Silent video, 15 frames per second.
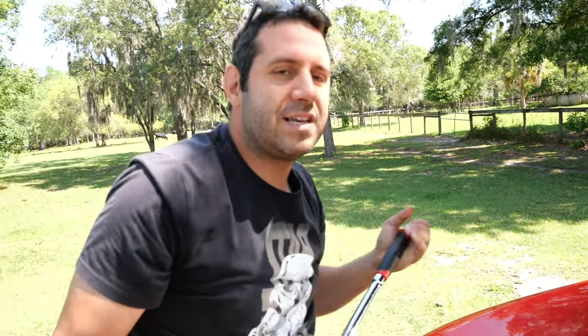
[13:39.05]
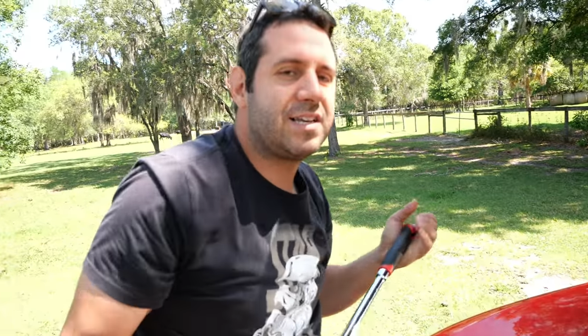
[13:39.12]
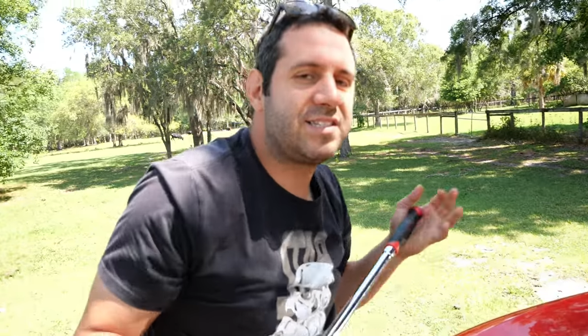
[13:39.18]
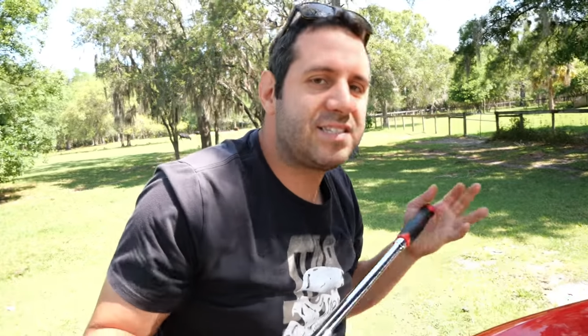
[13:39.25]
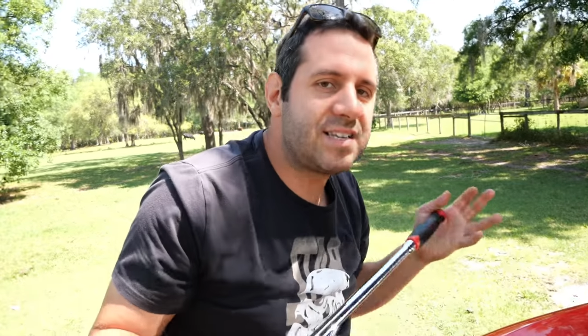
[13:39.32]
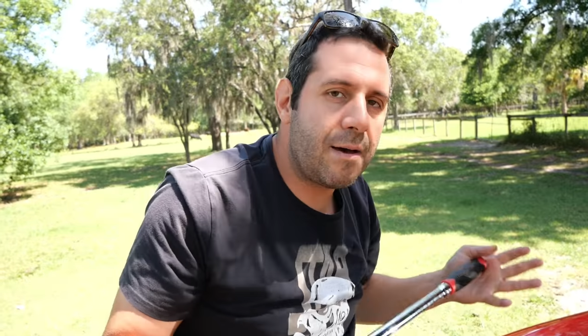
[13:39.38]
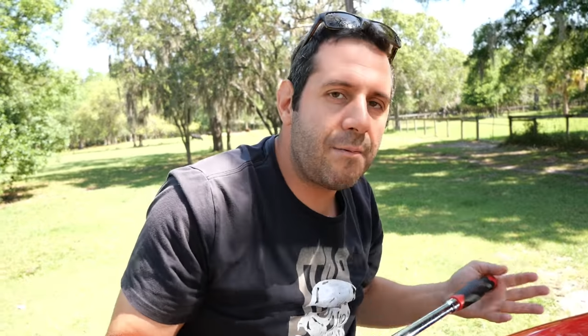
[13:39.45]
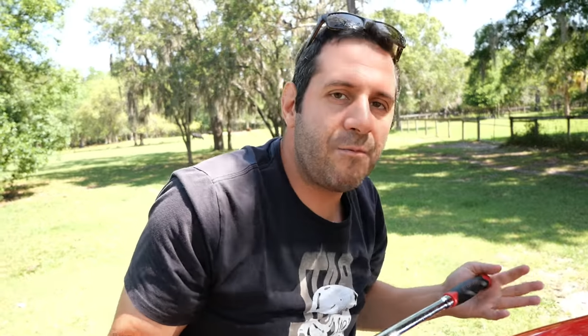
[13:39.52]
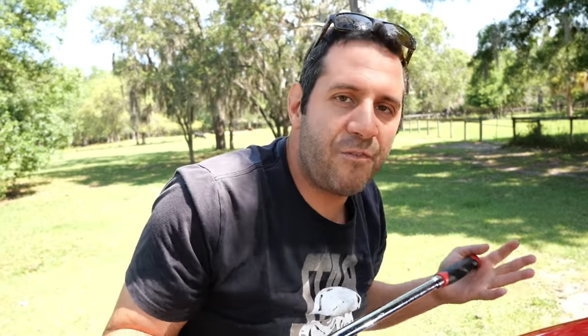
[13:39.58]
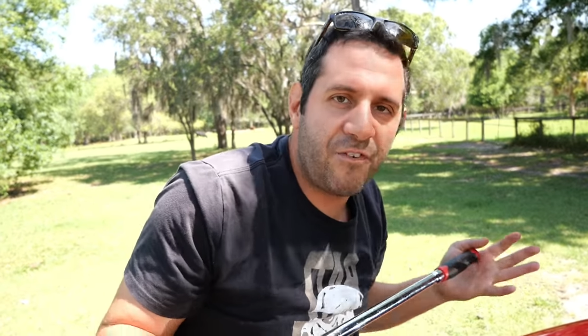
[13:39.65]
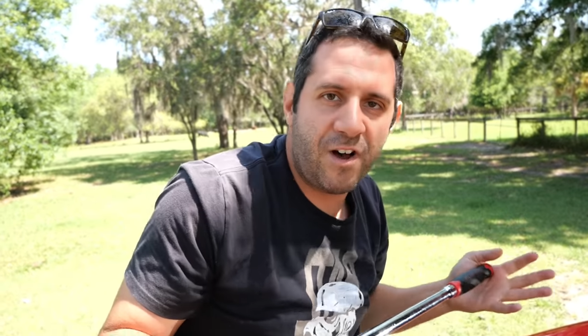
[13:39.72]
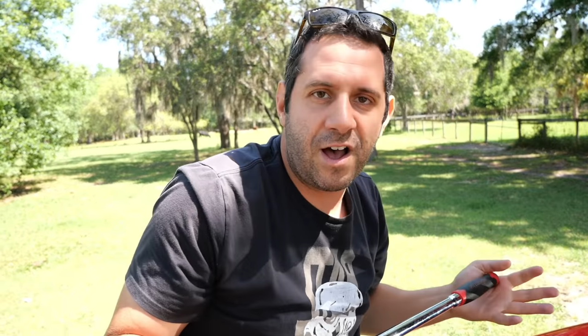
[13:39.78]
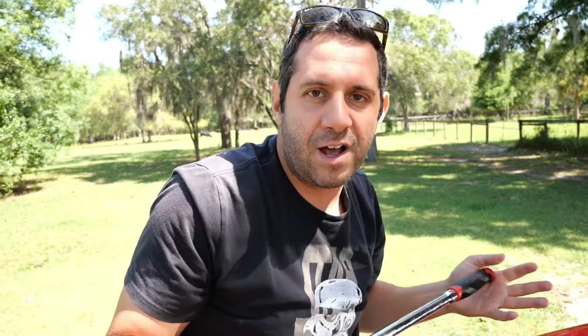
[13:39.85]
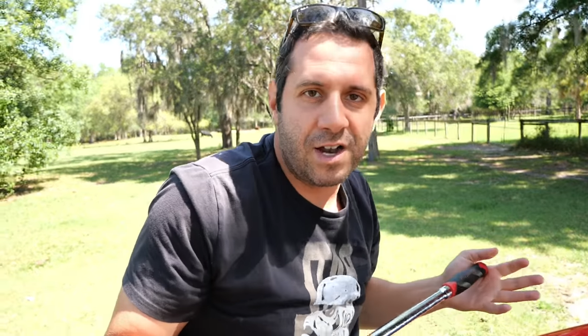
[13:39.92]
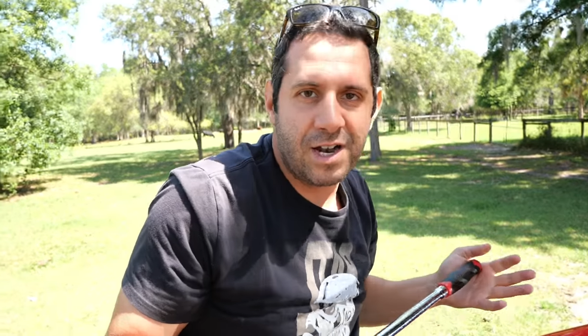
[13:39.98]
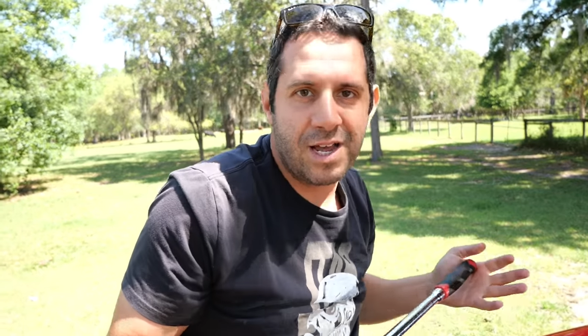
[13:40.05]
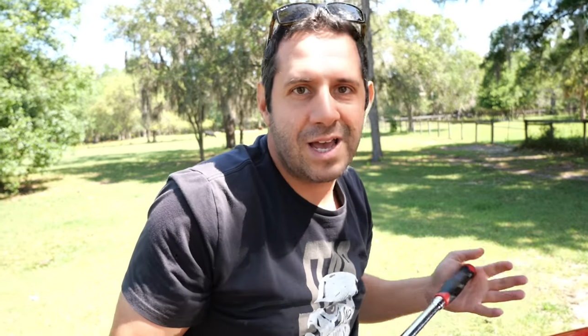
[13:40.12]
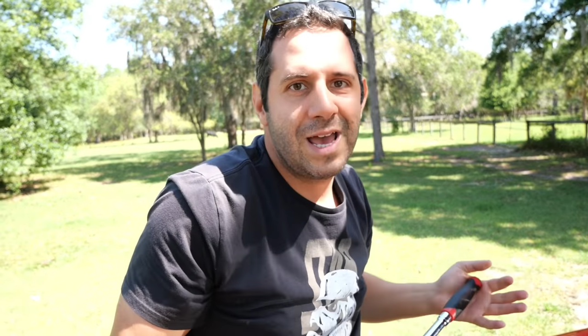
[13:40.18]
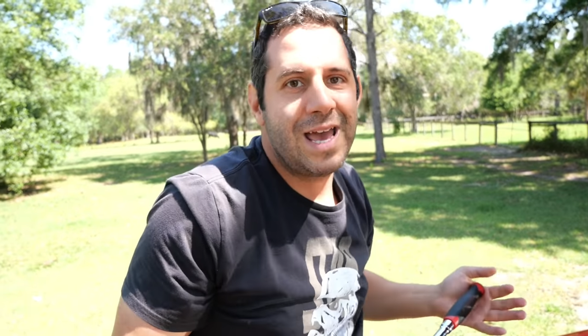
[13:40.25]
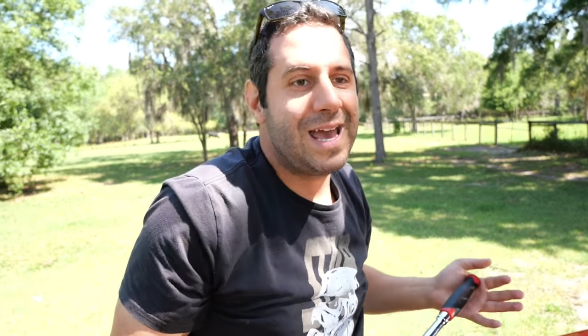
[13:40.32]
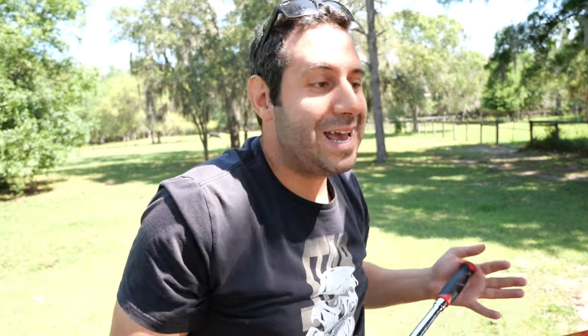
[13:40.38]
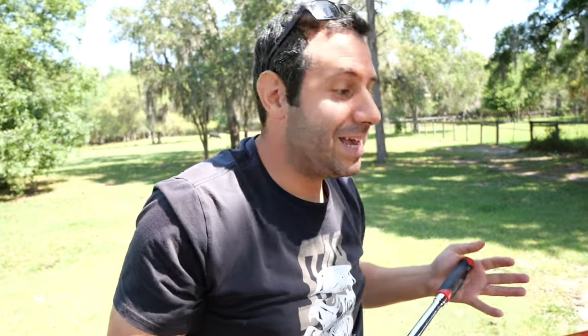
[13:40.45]
some fun
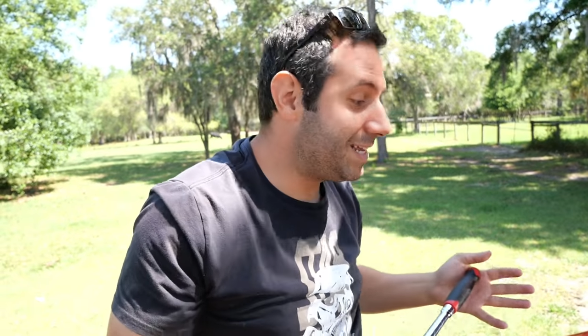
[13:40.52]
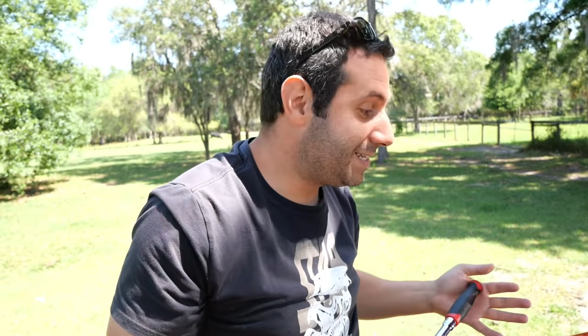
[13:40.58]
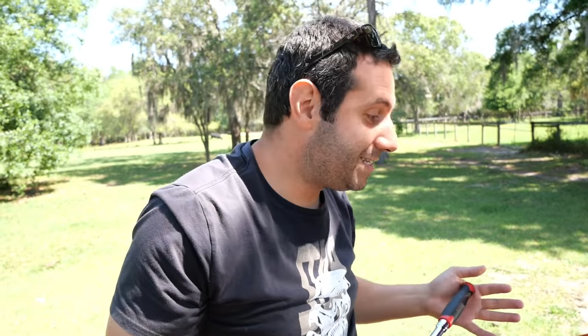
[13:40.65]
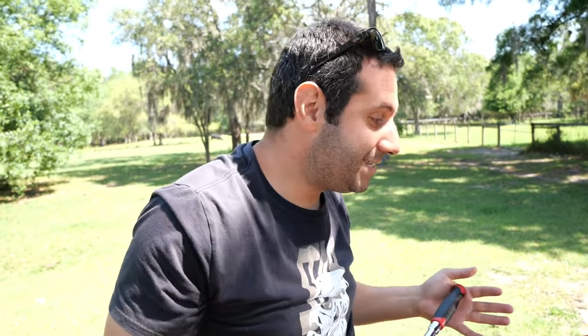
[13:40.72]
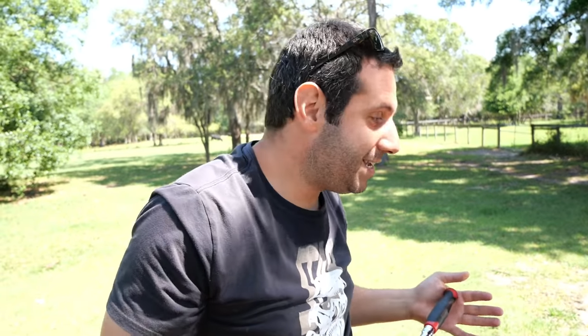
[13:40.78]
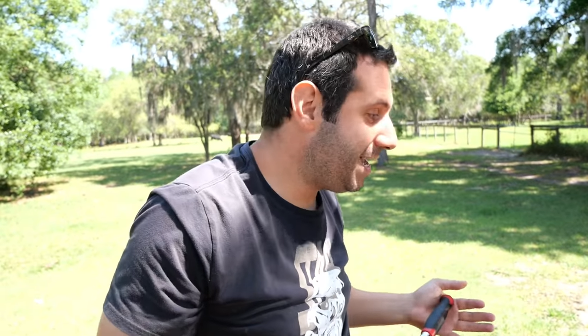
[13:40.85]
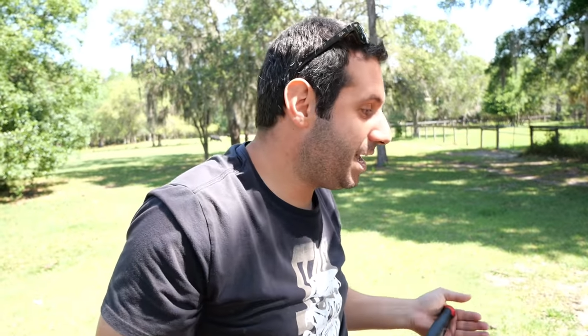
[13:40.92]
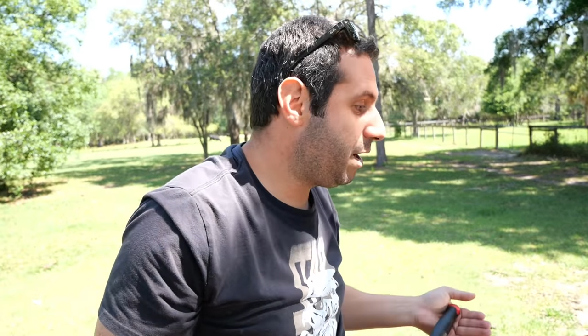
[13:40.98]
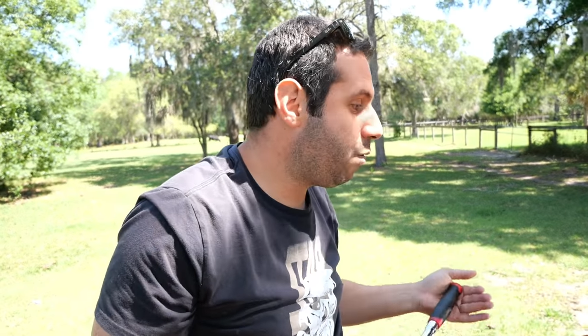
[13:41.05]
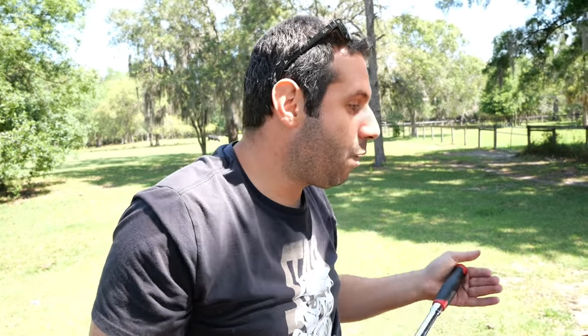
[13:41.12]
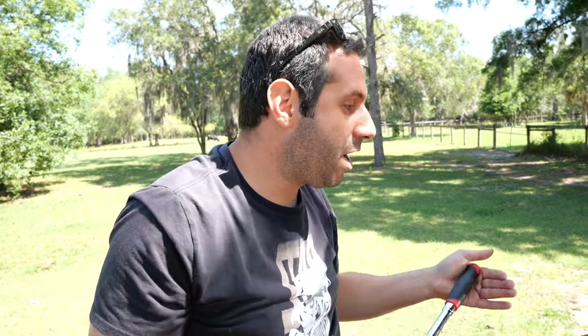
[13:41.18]
in seeing